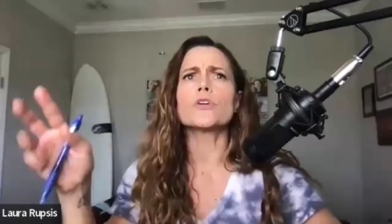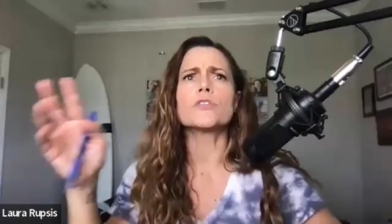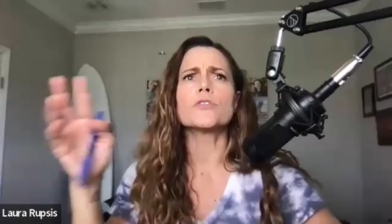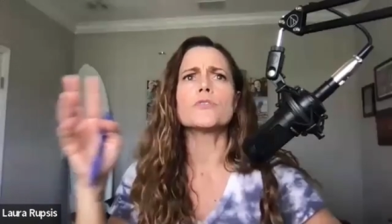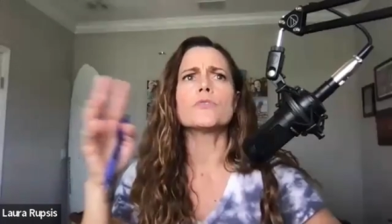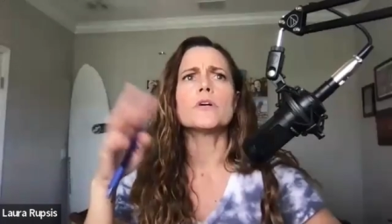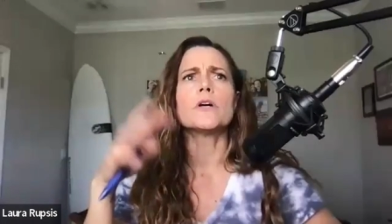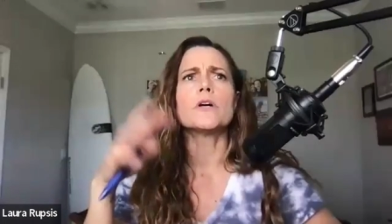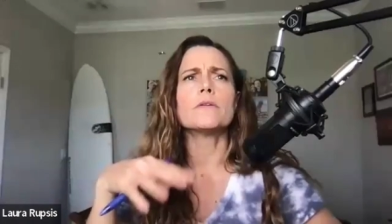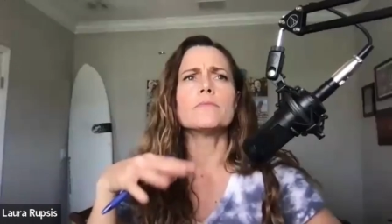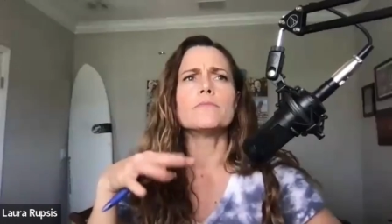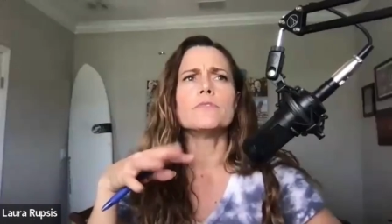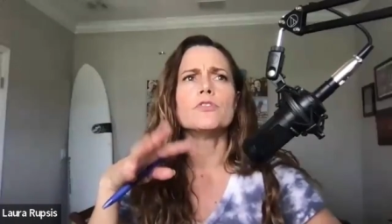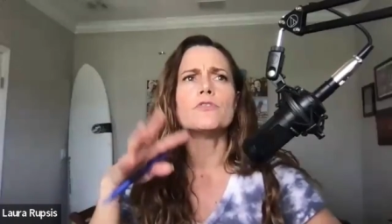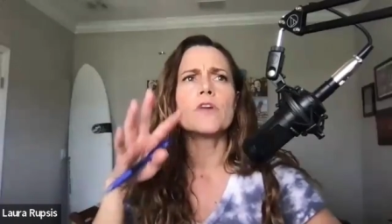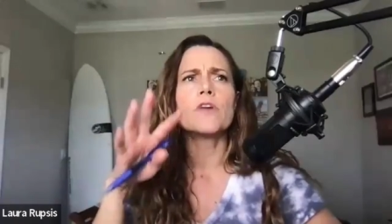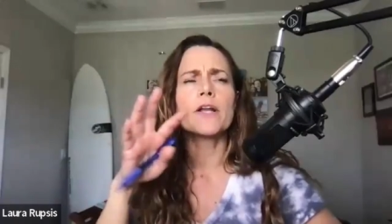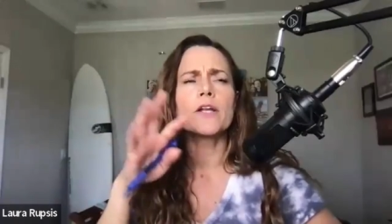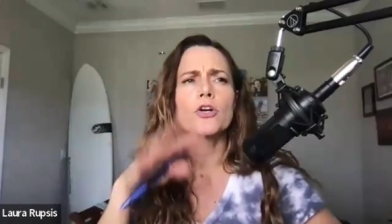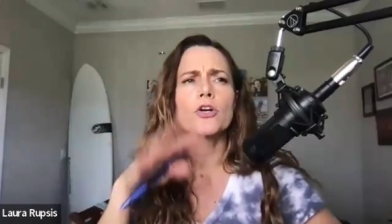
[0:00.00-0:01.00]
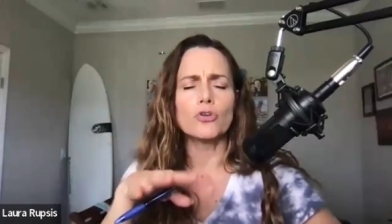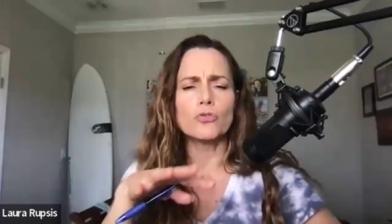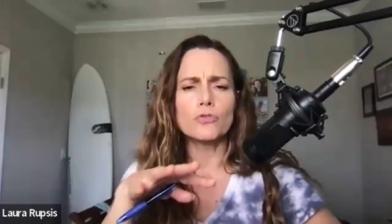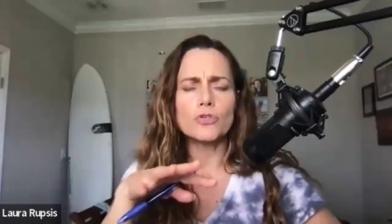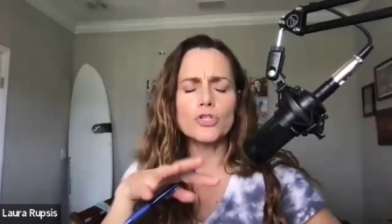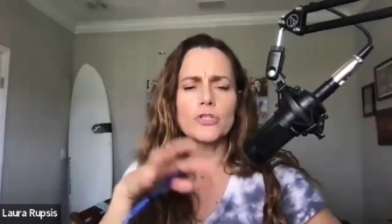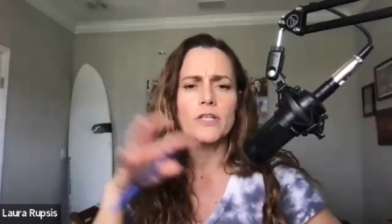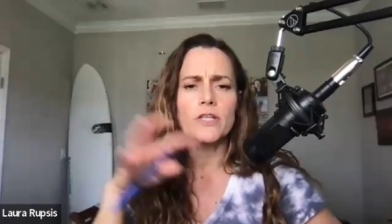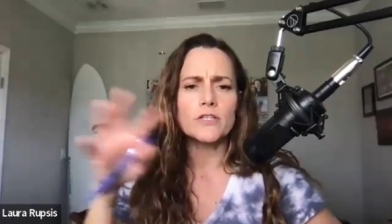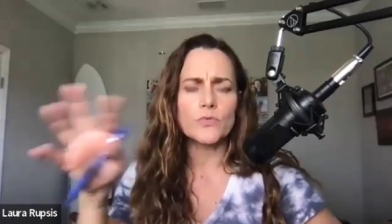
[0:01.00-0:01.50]
So uh, you've got a
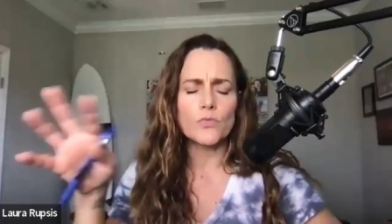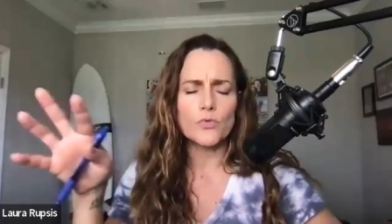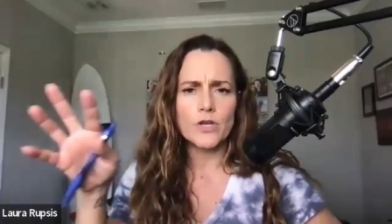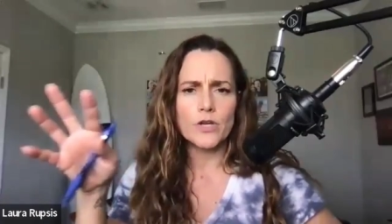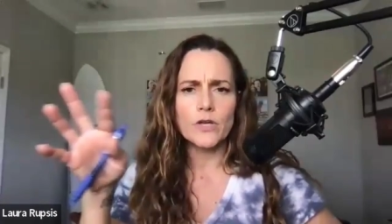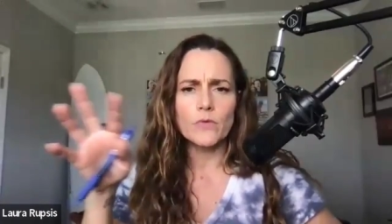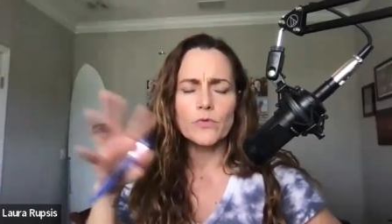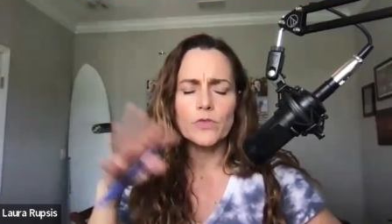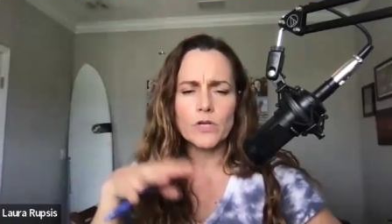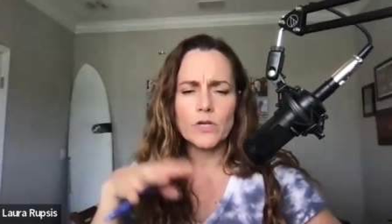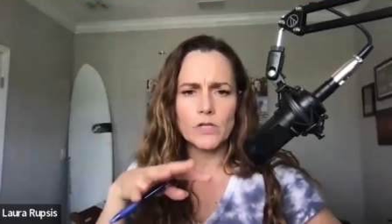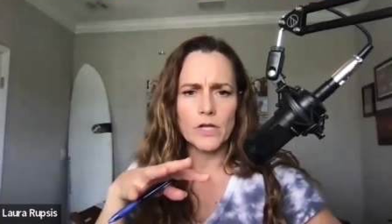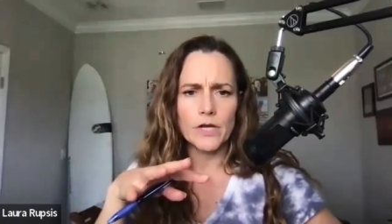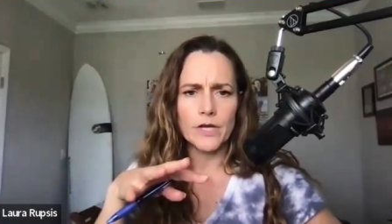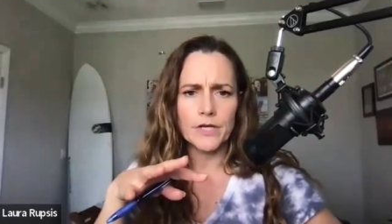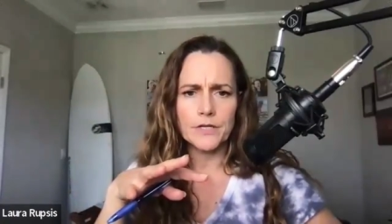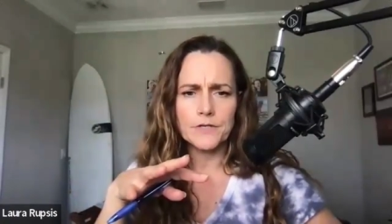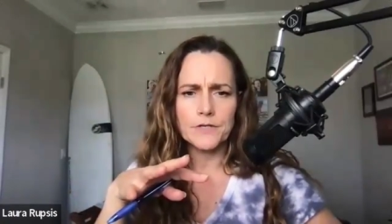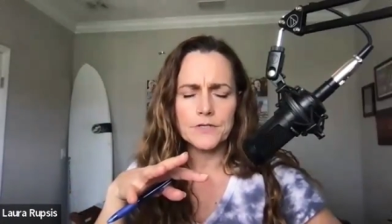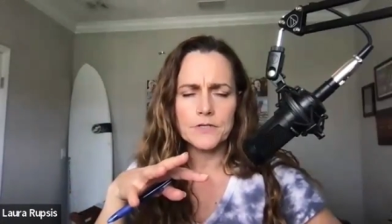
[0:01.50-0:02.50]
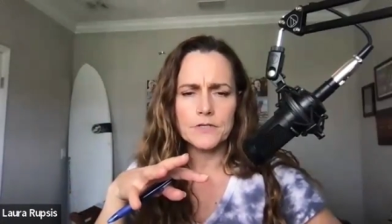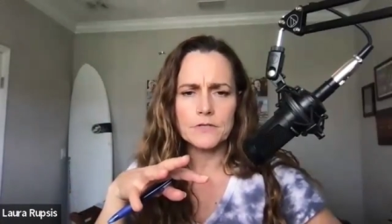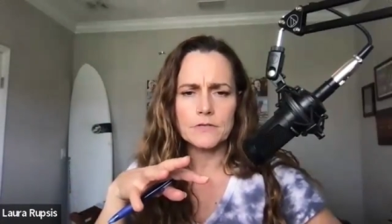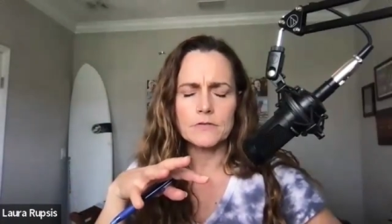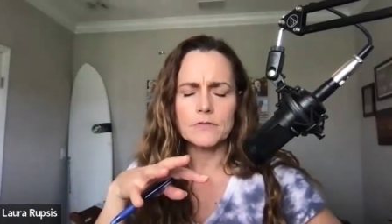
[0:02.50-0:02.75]
coach that's working with a client.